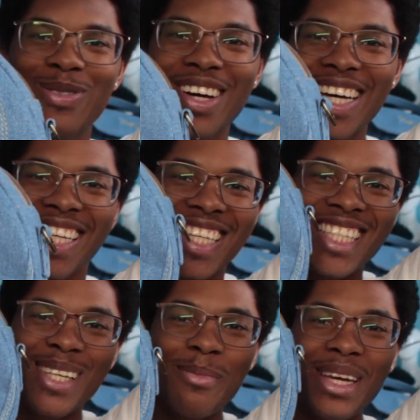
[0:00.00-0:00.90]
one. It's
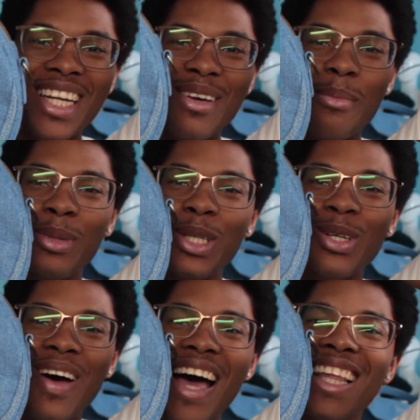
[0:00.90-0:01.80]
the medium
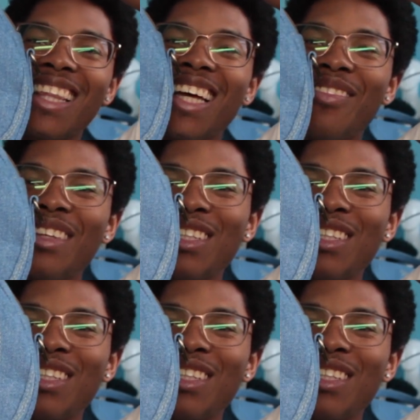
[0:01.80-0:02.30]
blue. I love